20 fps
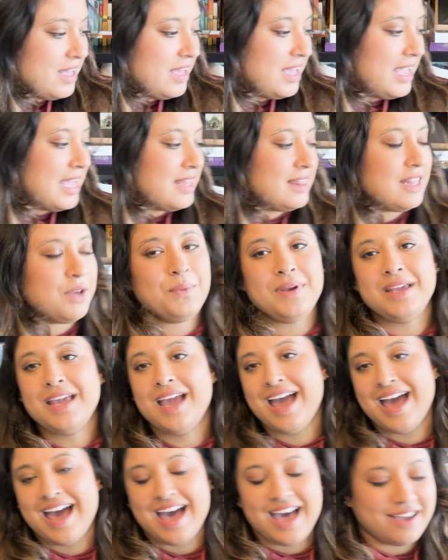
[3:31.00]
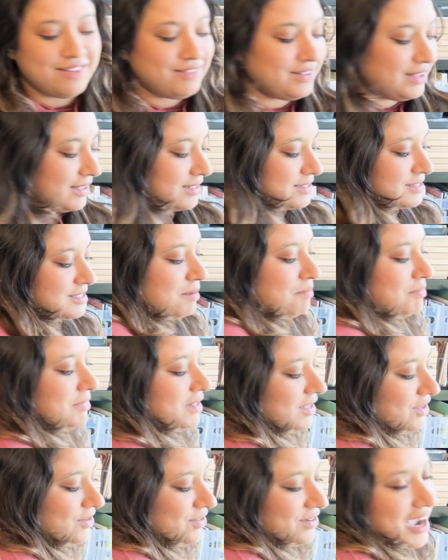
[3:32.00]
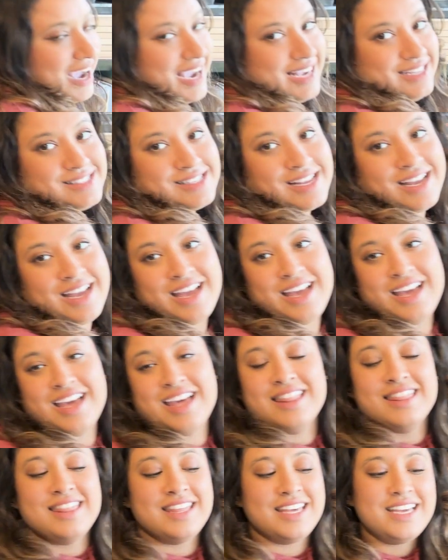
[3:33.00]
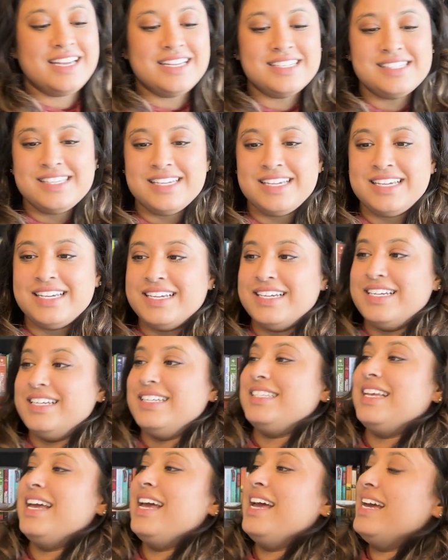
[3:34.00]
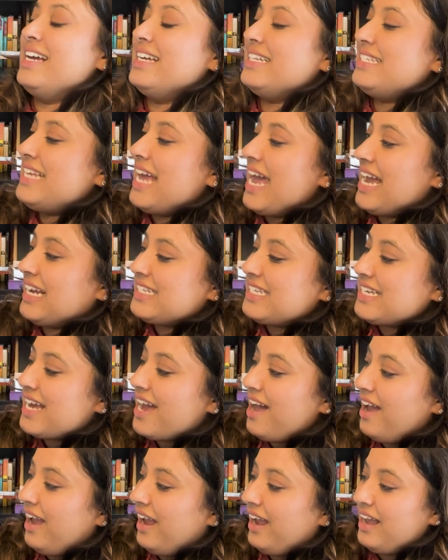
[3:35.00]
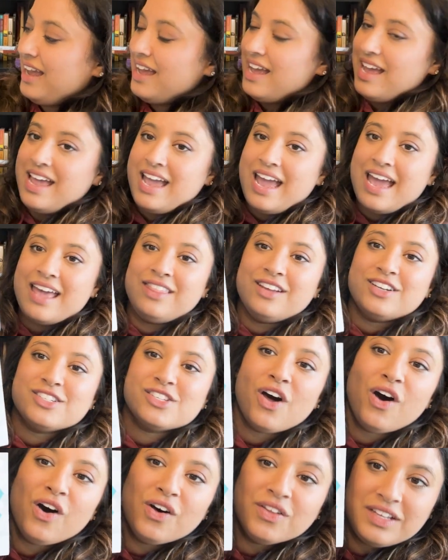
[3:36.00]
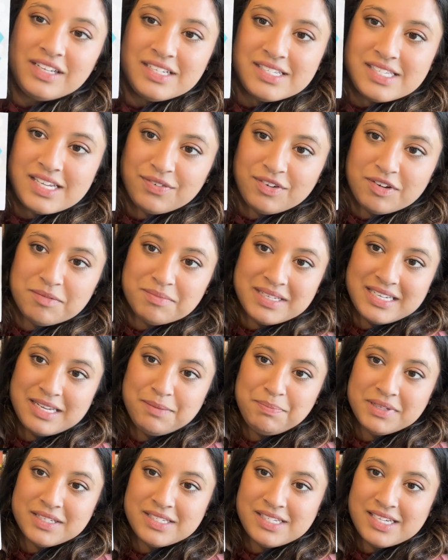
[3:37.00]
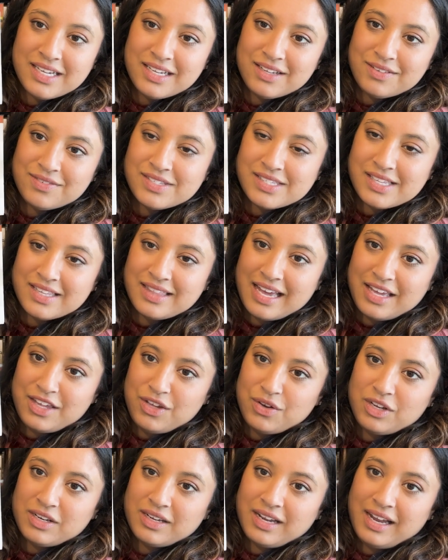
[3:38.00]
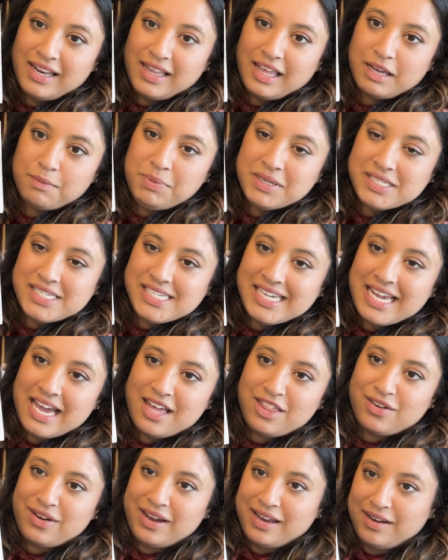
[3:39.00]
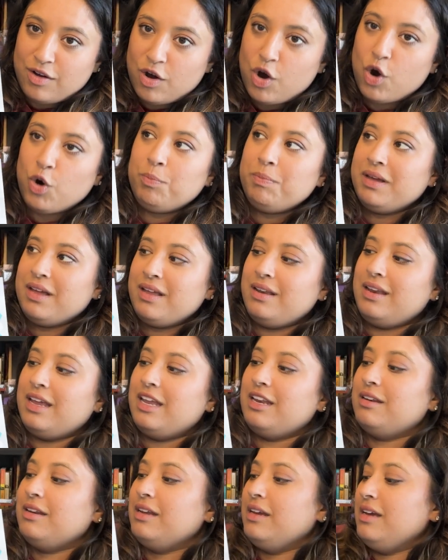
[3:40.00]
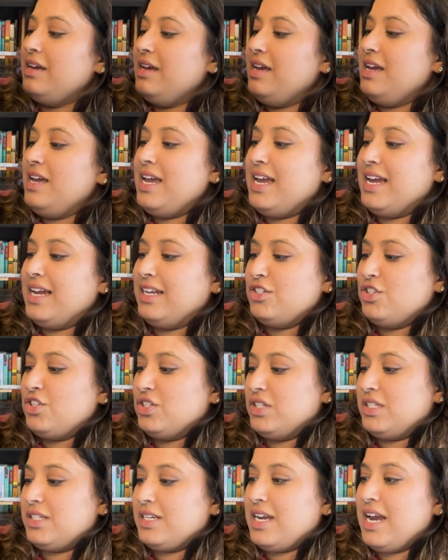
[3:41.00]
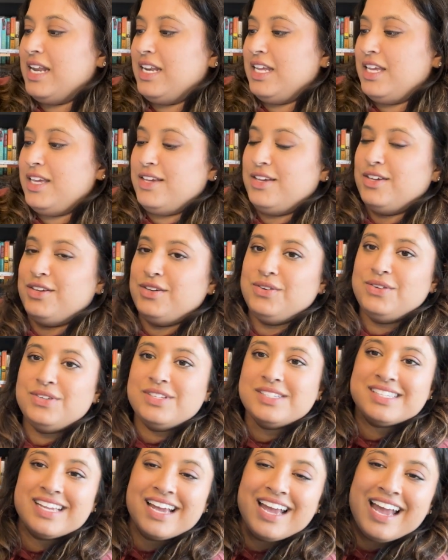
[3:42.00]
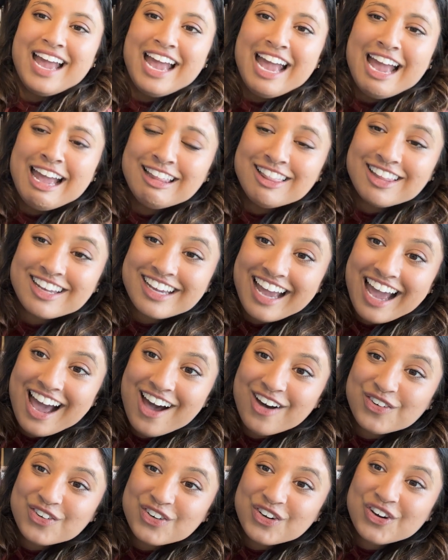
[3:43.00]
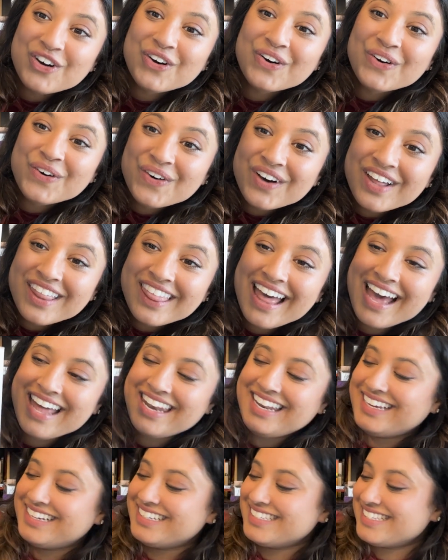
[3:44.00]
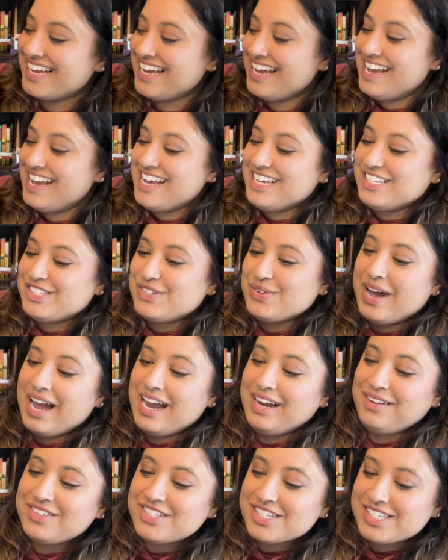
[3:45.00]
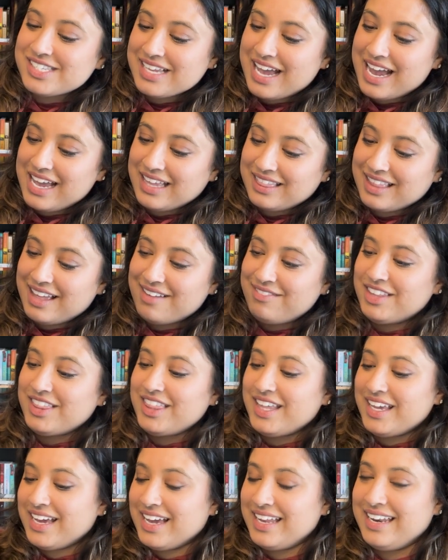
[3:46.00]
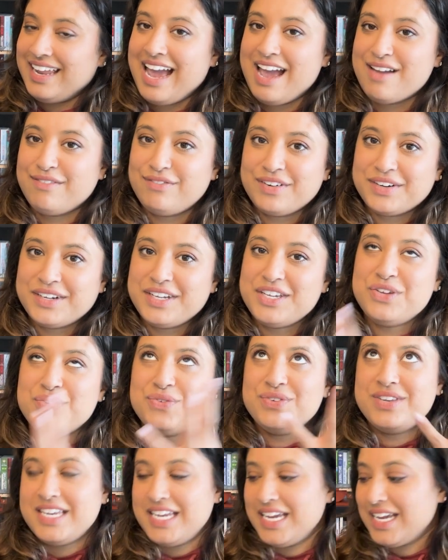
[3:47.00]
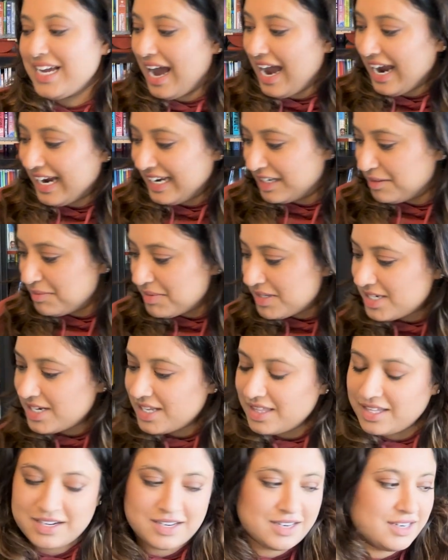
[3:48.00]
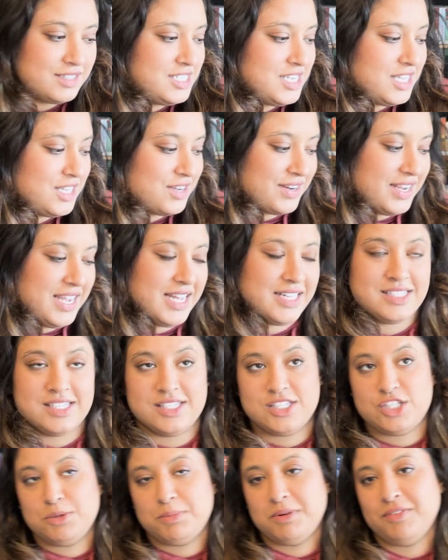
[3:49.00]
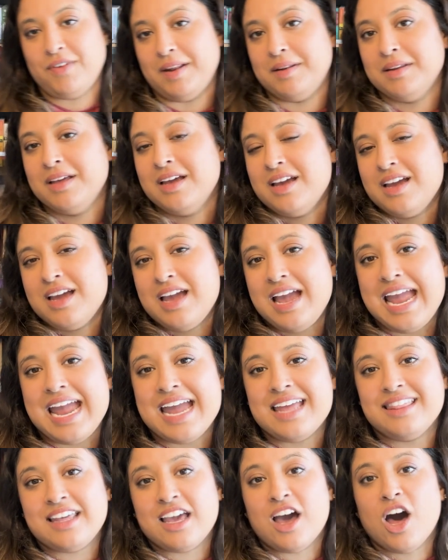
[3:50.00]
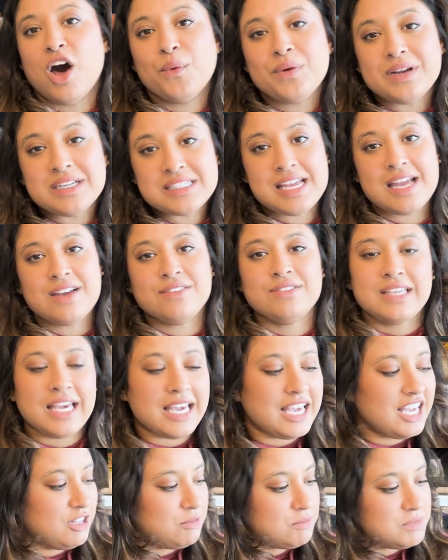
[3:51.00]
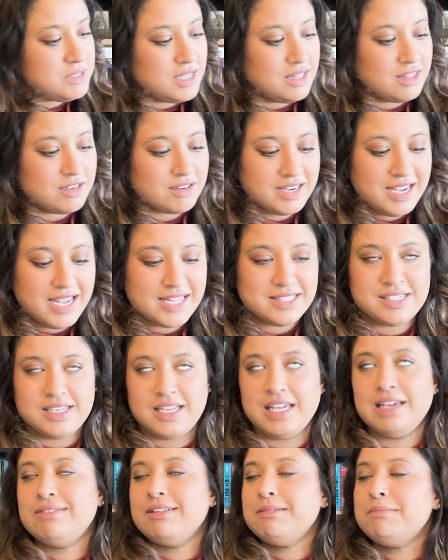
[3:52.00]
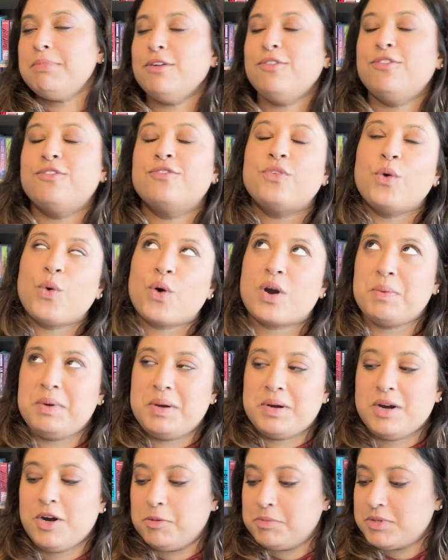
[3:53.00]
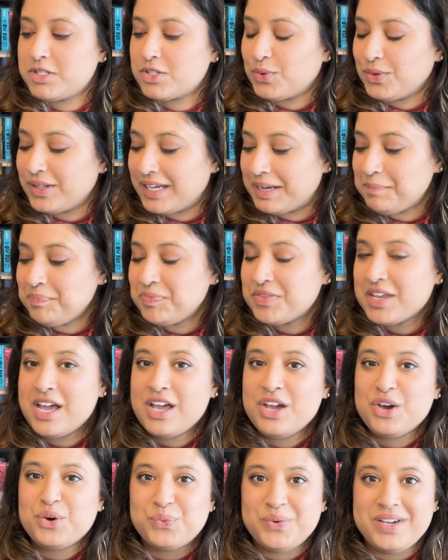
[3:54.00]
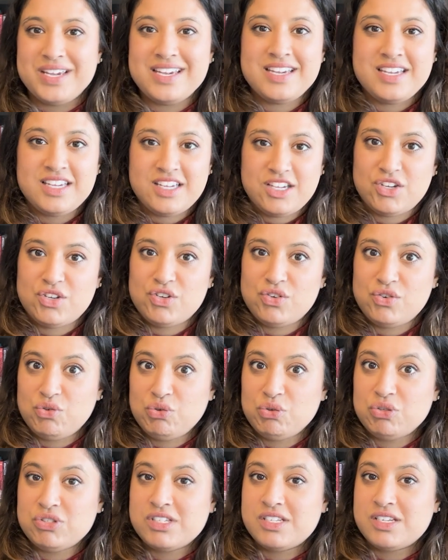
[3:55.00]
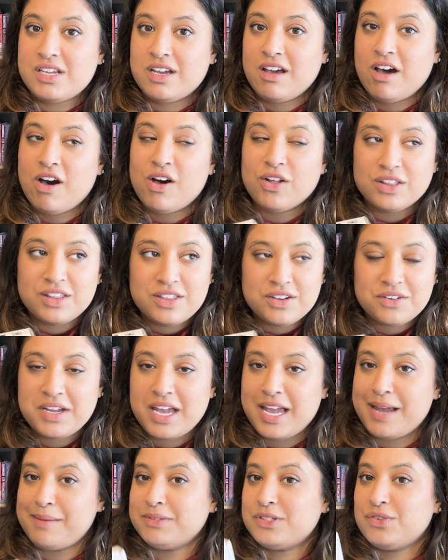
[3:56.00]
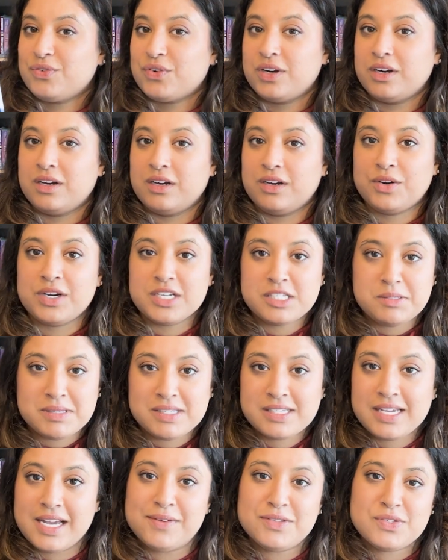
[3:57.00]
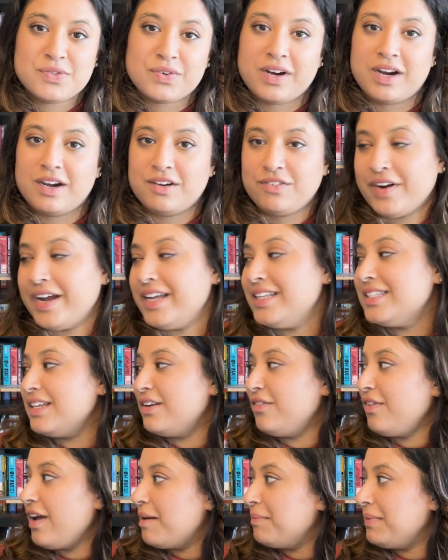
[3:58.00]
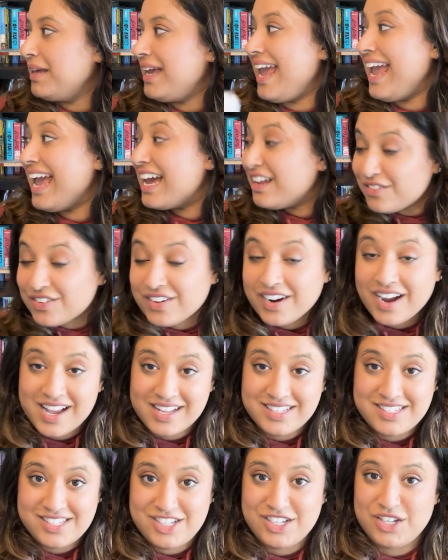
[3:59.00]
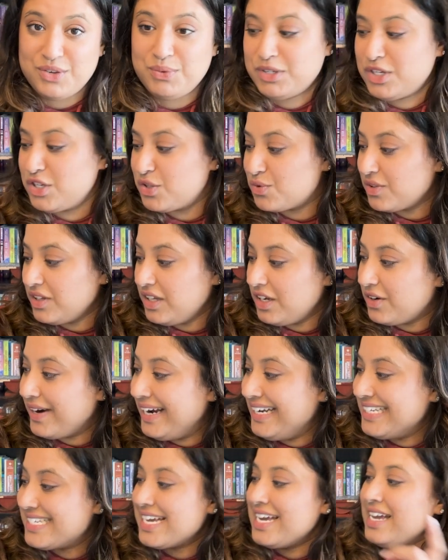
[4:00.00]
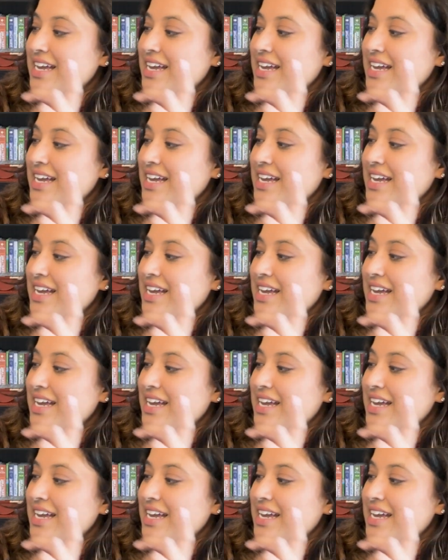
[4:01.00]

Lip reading: And then we have something, you guys. This is tech die, and there's all these different manipulatives that you can kind of like put together and open and just kind of use. And look at how cool that is. So I love that they kind of have very unique items to their kits. It's super fun. And they always have games in their kits, and even before we were homeschooling, we used all of their games for Christmas gifts for our friends and family and for us too, which is really great.